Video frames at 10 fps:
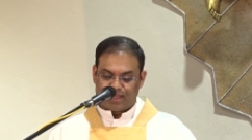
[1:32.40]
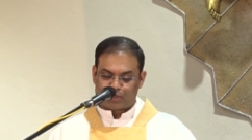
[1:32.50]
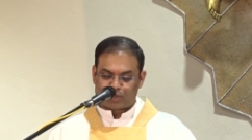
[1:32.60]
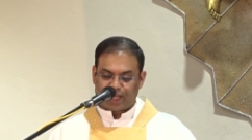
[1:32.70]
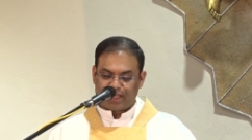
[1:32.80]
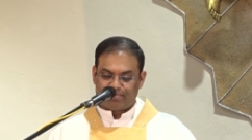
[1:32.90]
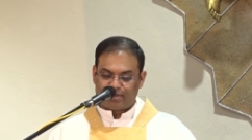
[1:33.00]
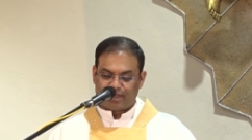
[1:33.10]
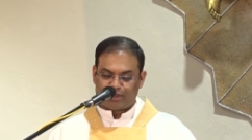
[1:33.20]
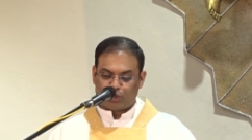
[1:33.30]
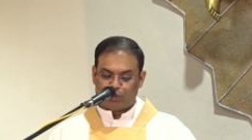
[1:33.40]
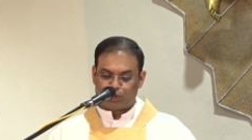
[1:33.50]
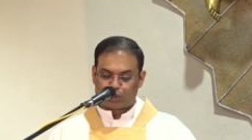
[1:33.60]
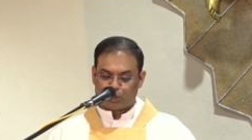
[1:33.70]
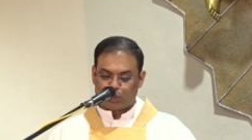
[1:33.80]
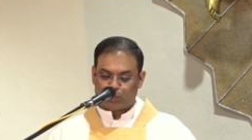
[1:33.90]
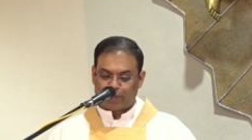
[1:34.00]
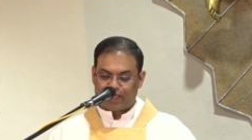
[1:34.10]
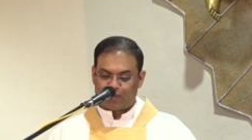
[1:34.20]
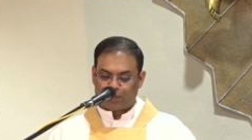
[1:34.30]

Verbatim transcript: And Simon and those who were